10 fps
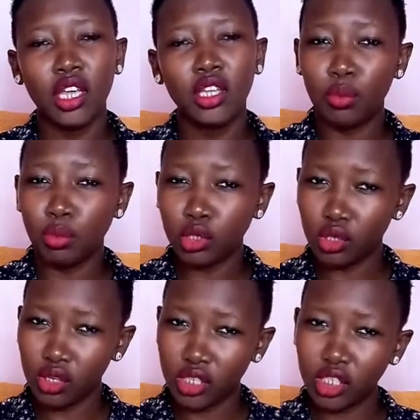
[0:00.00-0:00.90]

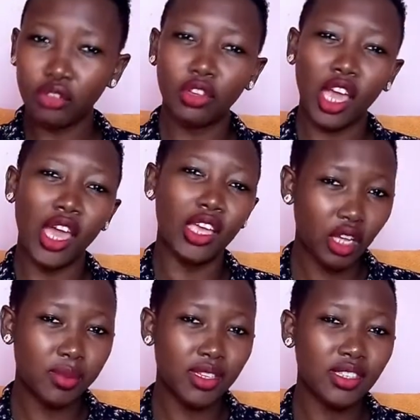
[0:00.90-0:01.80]
Emotional self care
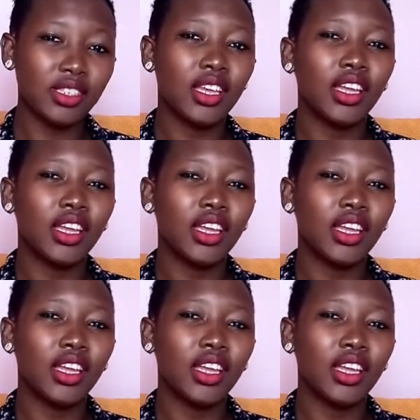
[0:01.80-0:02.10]
helps us